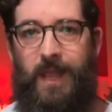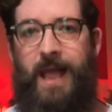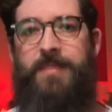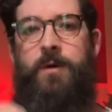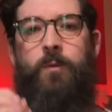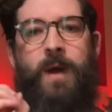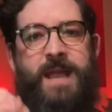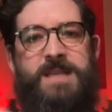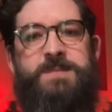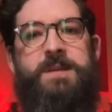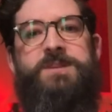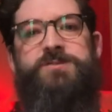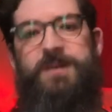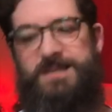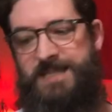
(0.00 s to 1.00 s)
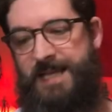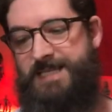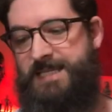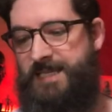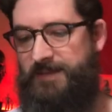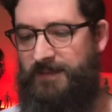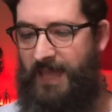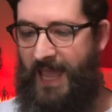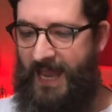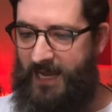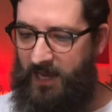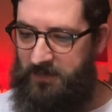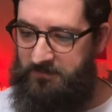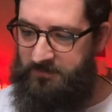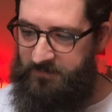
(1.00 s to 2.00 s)
And the way it's been translated in the
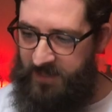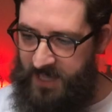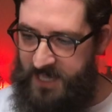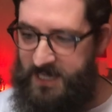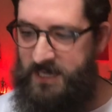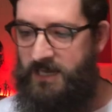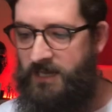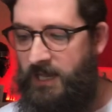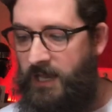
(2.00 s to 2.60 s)
NIV